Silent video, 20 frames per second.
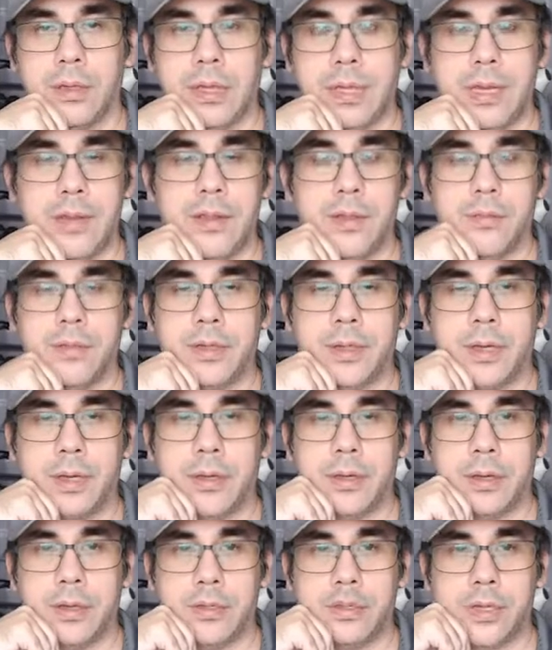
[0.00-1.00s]
getting them
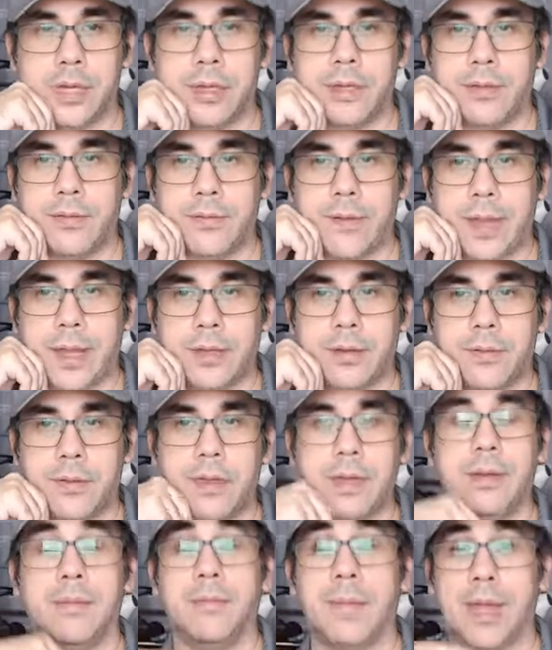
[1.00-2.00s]
done in a Chinese
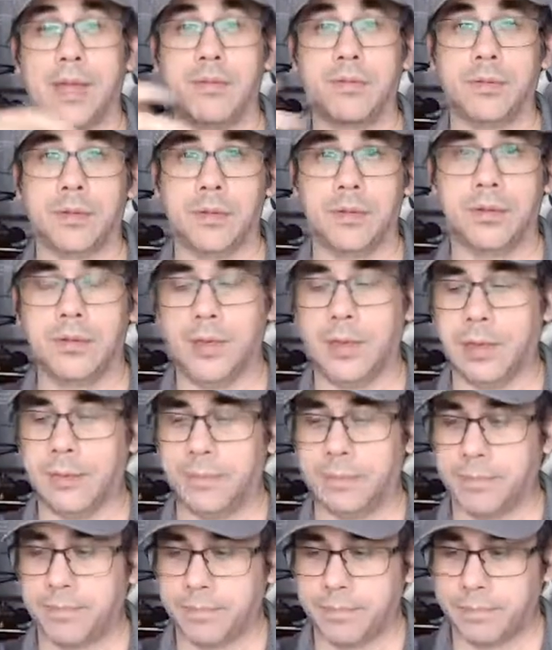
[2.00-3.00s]
factory and mass producing
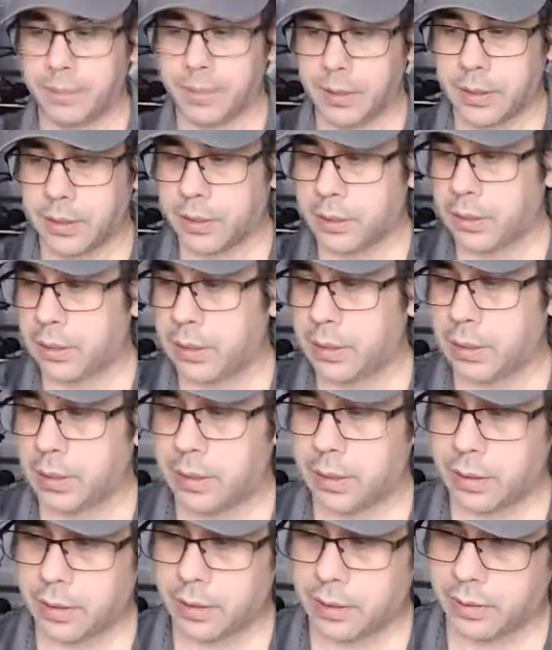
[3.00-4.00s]
them.
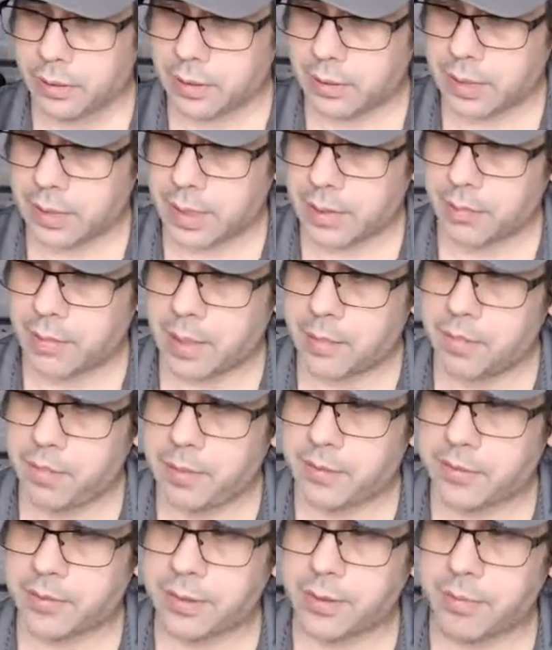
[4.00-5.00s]
So that might
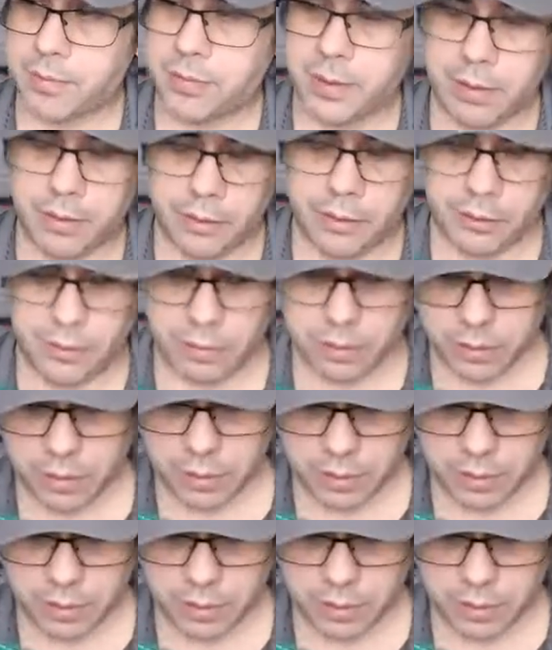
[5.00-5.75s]
be something